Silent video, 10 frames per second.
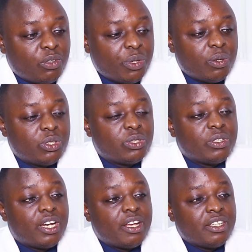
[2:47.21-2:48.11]
We also
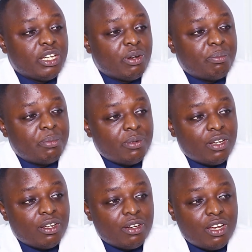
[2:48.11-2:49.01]
encourage
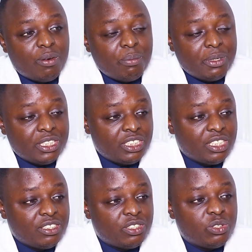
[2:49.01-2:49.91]
our
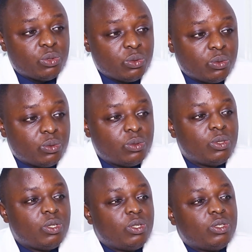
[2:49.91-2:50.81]
patients to
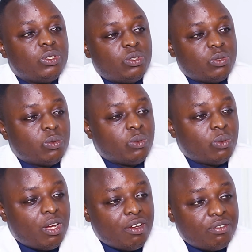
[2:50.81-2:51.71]

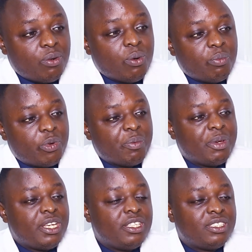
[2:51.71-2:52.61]
have home
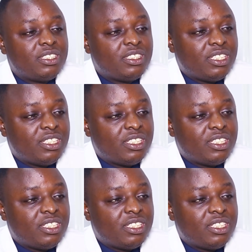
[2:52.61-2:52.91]
remedies